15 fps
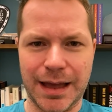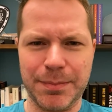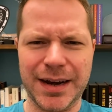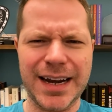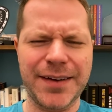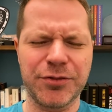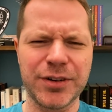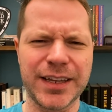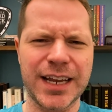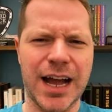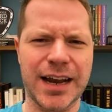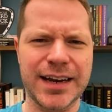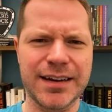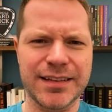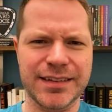But I never really
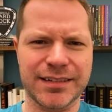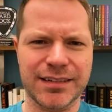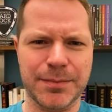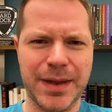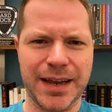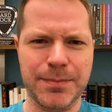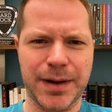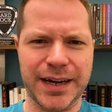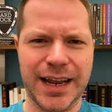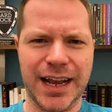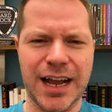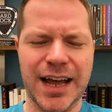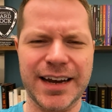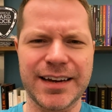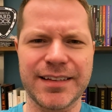got into this to make money. I
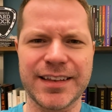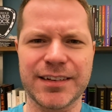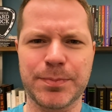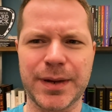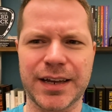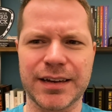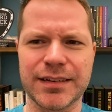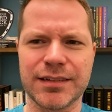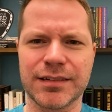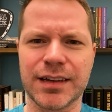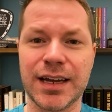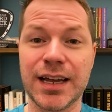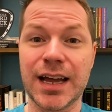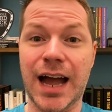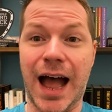got into this because
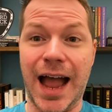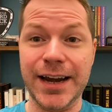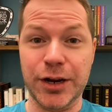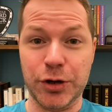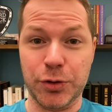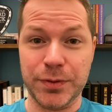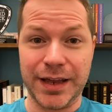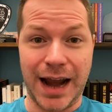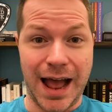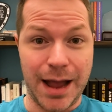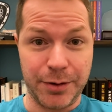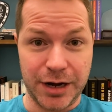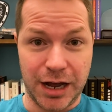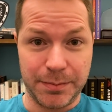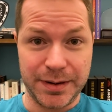I know that I
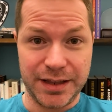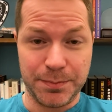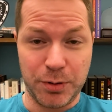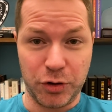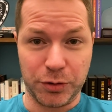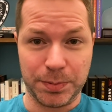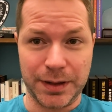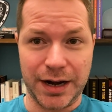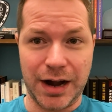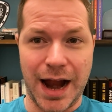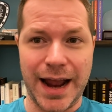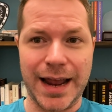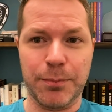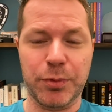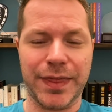would not be the poker player I
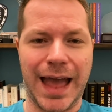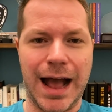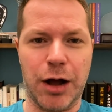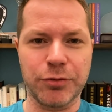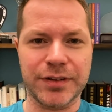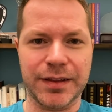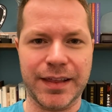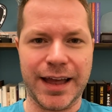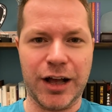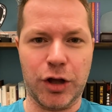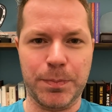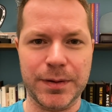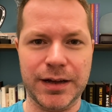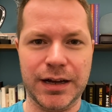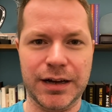am without the
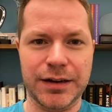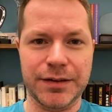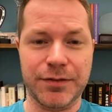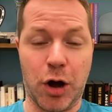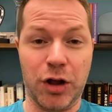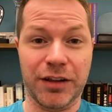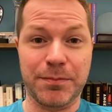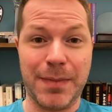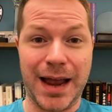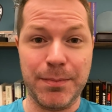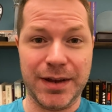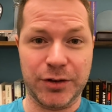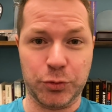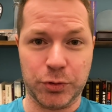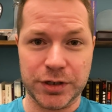help of all of my
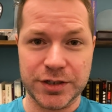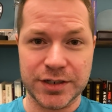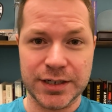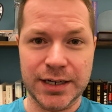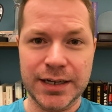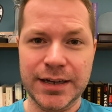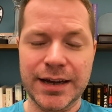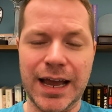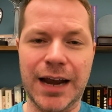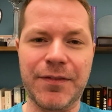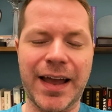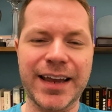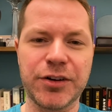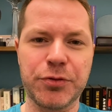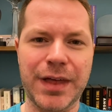mentors. And if
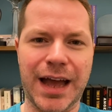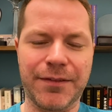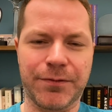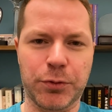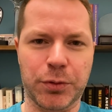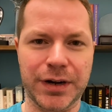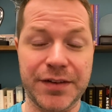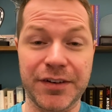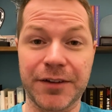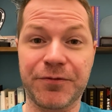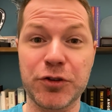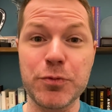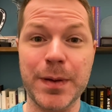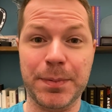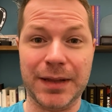I can do that for even a
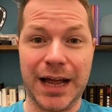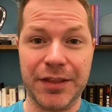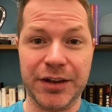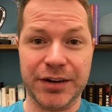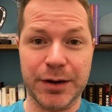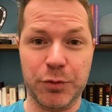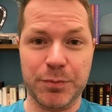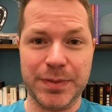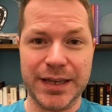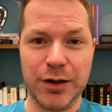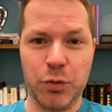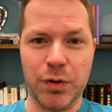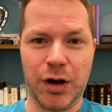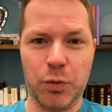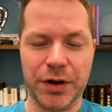few people out there, it would be
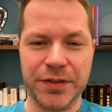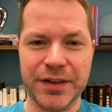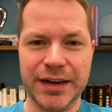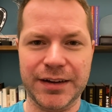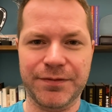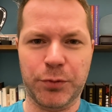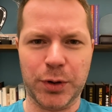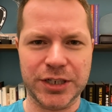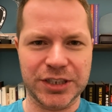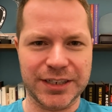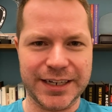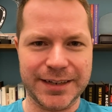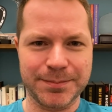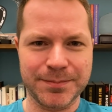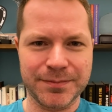well worth it. And
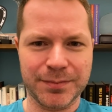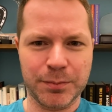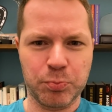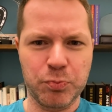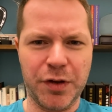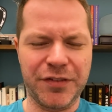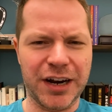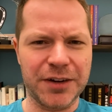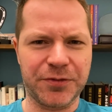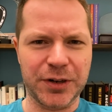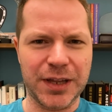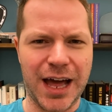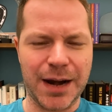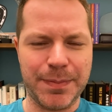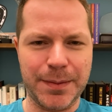fortunately, we've done it for a
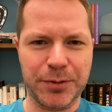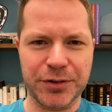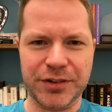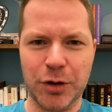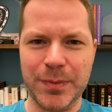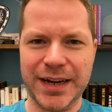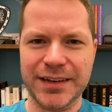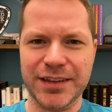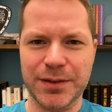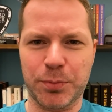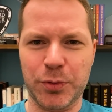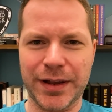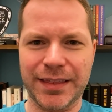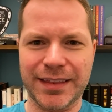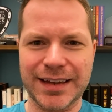lot of people. So many to the
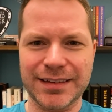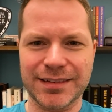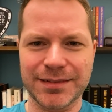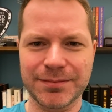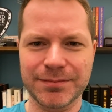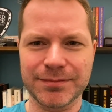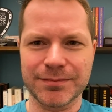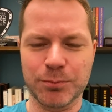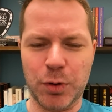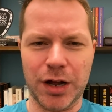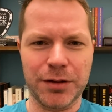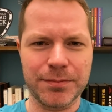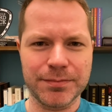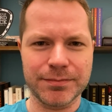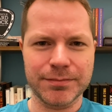point that,
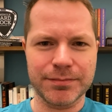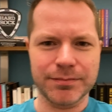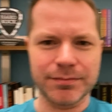well,